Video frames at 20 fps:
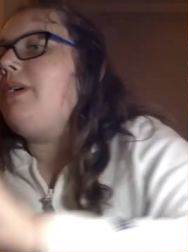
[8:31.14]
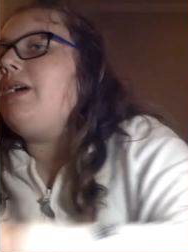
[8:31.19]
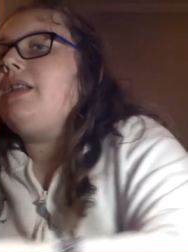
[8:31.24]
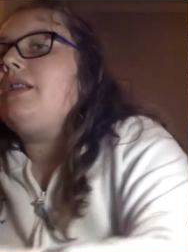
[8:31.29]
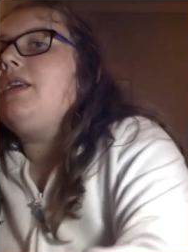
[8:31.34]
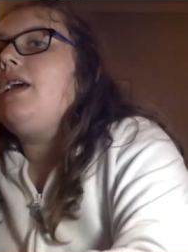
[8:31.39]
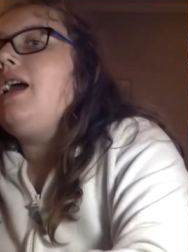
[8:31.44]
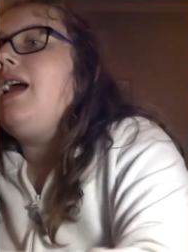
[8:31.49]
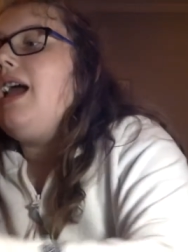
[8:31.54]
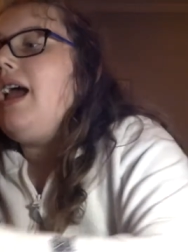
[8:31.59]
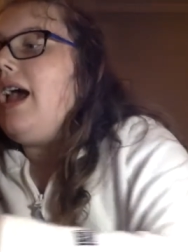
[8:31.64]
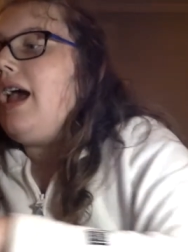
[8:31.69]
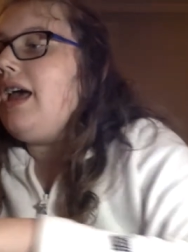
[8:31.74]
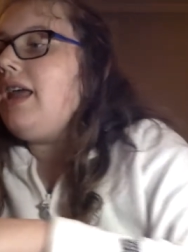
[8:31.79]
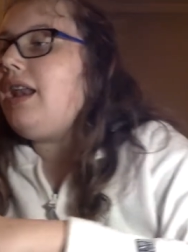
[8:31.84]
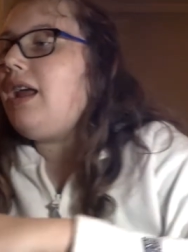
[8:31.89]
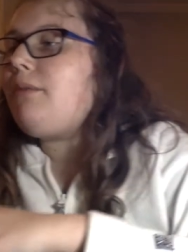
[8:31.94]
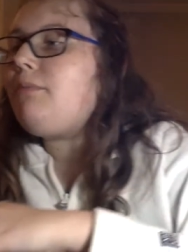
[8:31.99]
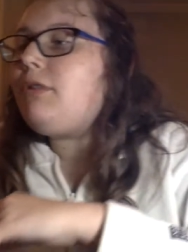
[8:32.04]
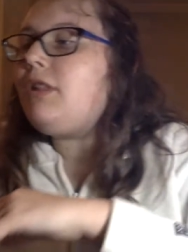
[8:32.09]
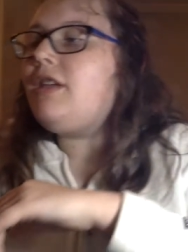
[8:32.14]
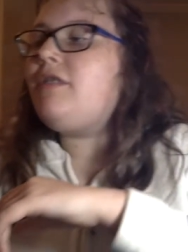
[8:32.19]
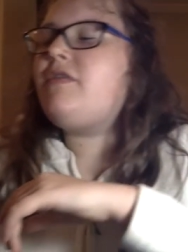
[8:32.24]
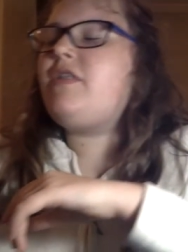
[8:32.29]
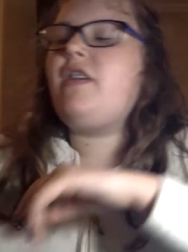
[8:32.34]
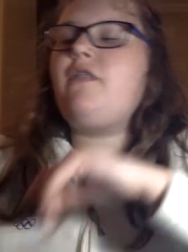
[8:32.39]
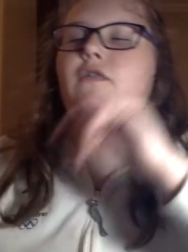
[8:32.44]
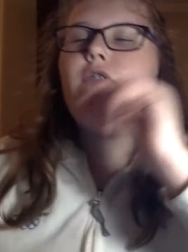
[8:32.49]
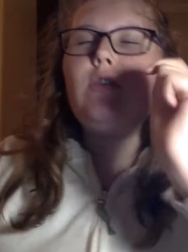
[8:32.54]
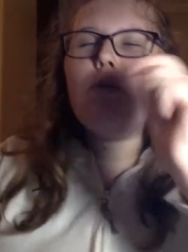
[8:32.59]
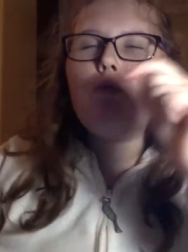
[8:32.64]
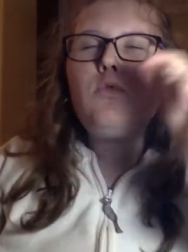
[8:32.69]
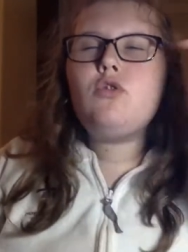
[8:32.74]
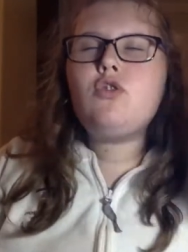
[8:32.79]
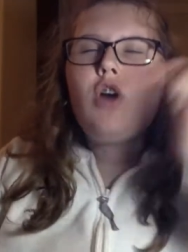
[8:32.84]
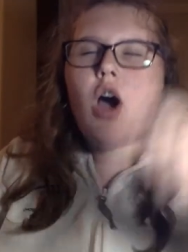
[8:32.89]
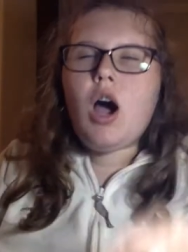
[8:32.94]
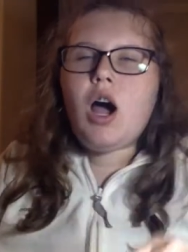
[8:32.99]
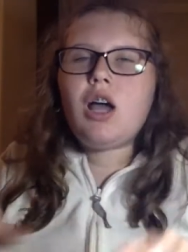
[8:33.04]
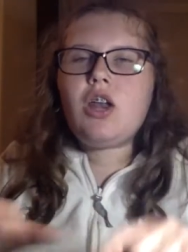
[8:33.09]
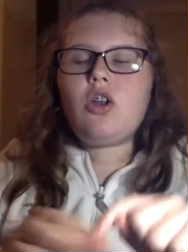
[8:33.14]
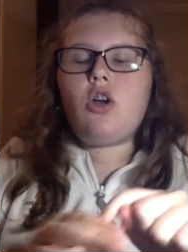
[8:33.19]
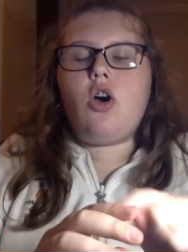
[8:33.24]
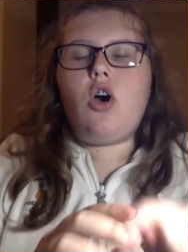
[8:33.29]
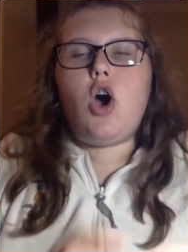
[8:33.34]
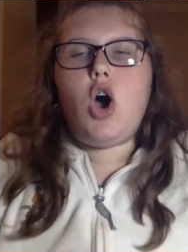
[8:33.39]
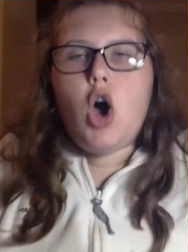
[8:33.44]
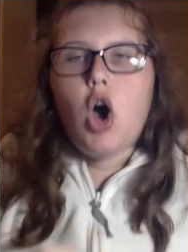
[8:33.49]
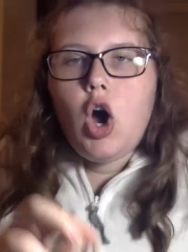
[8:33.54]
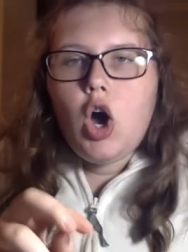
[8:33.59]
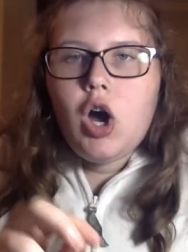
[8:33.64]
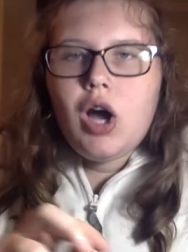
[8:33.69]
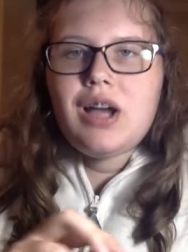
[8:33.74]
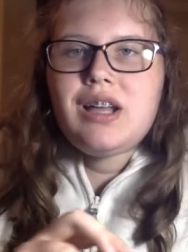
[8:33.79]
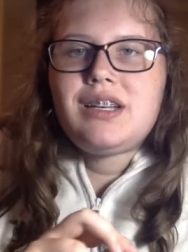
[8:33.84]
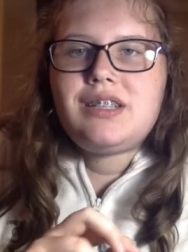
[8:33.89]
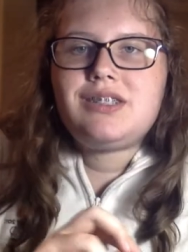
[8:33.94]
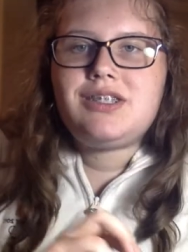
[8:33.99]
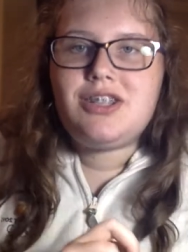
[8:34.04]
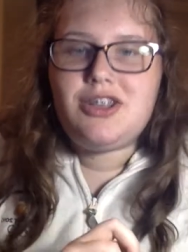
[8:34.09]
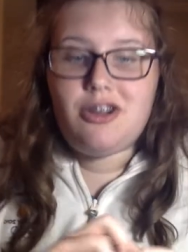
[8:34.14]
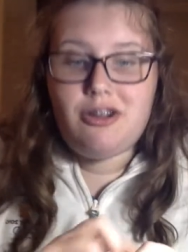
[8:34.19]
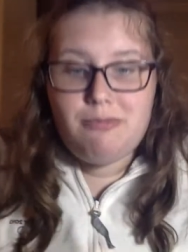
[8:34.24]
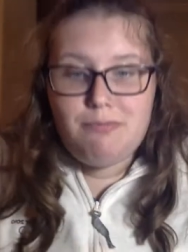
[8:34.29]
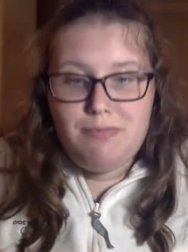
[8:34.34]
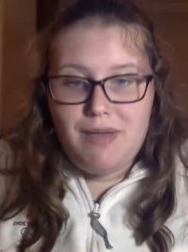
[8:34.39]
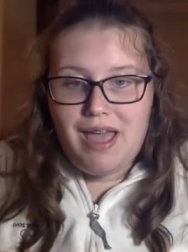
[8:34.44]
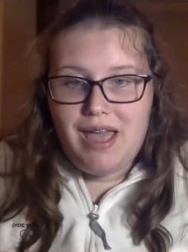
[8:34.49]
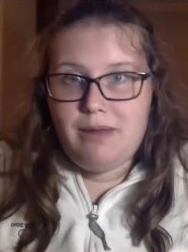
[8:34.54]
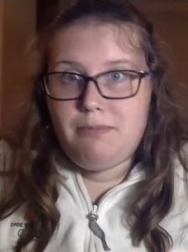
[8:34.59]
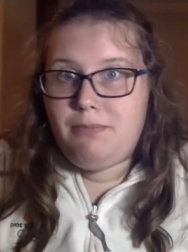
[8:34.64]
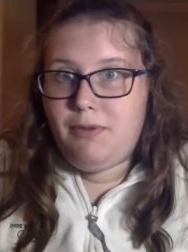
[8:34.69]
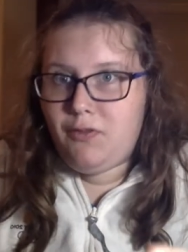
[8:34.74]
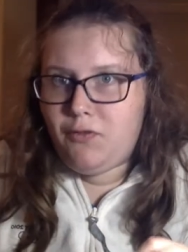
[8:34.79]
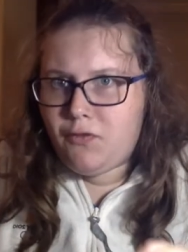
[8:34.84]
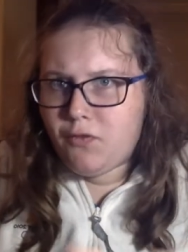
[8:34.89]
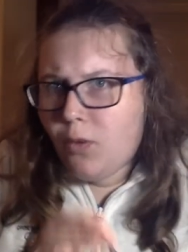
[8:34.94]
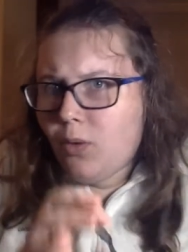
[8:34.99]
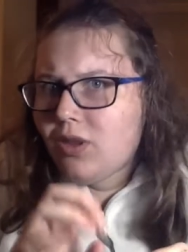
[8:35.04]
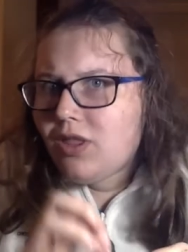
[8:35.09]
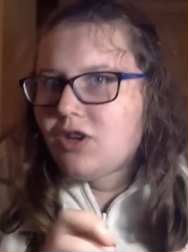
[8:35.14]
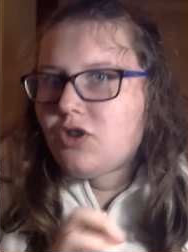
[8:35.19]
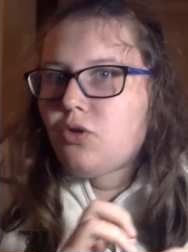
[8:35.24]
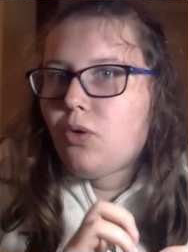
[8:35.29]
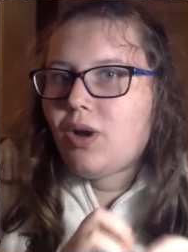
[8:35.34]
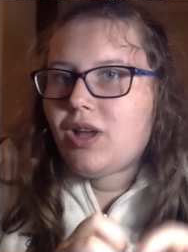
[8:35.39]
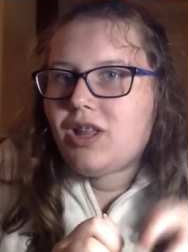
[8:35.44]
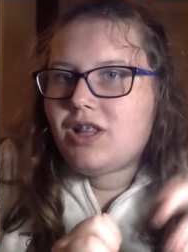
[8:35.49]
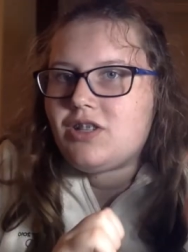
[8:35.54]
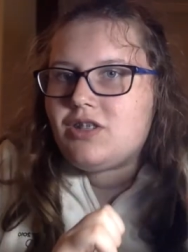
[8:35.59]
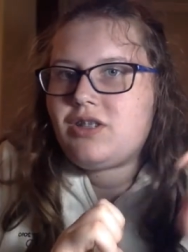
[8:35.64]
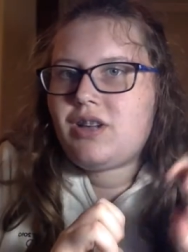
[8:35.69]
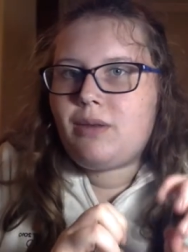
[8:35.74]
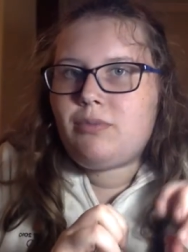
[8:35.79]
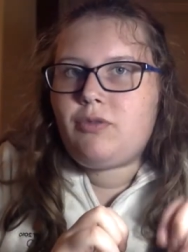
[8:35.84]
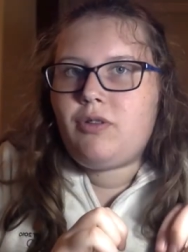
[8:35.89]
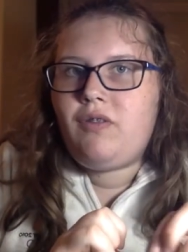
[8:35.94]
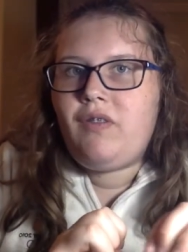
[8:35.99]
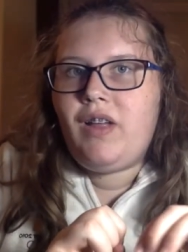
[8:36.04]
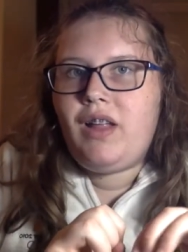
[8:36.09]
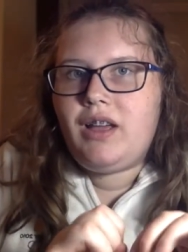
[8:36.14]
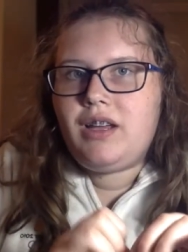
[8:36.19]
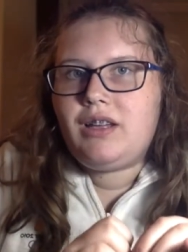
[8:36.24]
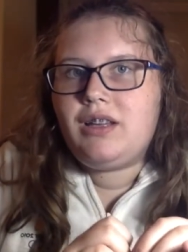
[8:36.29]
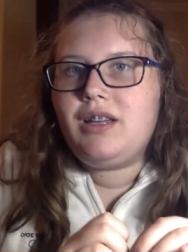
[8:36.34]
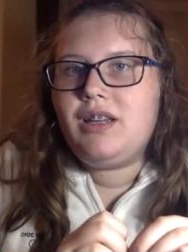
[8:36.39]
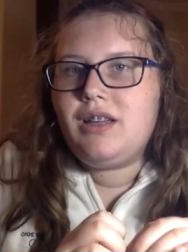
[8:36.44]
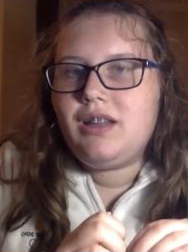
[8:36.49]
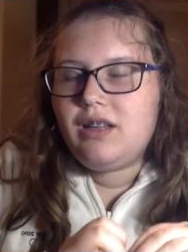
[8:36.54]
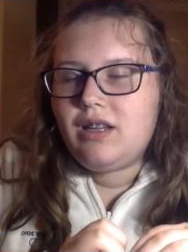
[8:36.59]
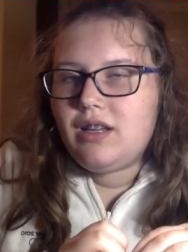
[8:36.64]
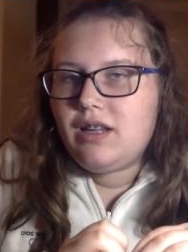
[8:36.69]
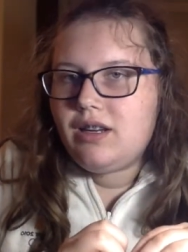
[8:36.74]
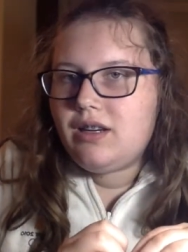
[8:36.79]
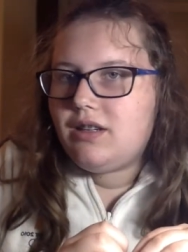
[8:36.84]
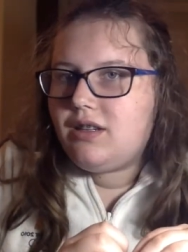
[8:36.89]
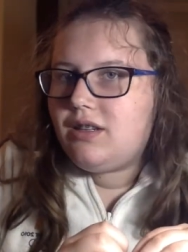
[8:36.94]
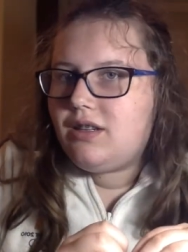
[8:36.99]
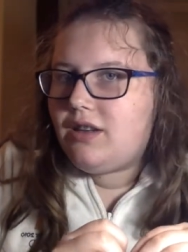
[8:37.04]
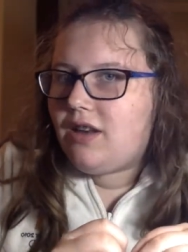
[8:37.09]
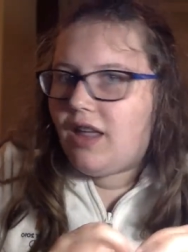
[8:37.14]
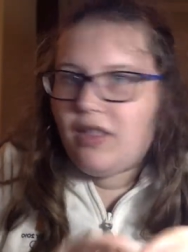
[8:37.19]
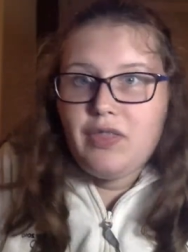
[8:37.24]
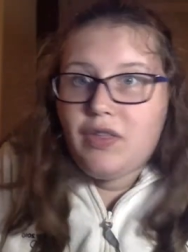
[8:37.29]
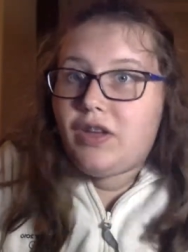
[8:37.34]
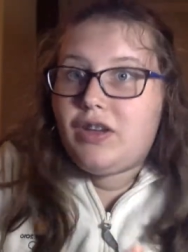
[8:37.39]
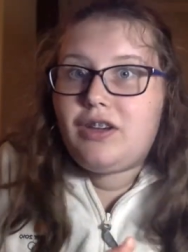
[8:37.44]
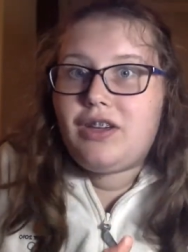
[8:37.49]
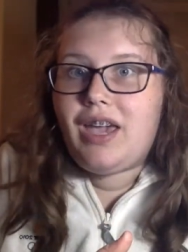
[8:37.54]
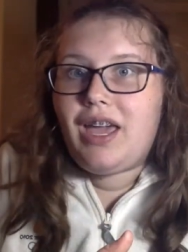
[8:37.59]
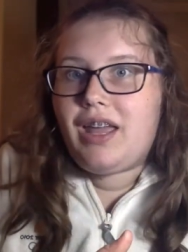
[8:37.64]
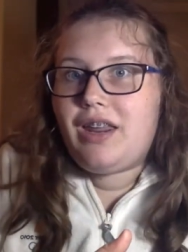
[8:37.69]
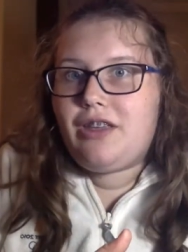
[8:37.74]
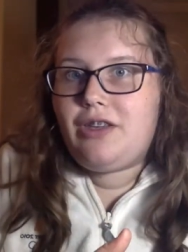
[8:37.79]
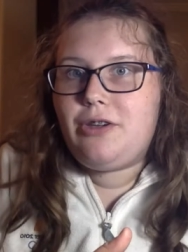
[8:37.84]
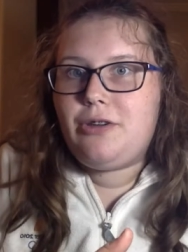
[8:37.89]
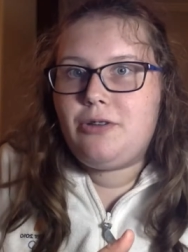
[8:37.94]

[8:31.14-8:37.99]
it, and I believe if you got onto your bed before the toilet stopped refilling, nothing could get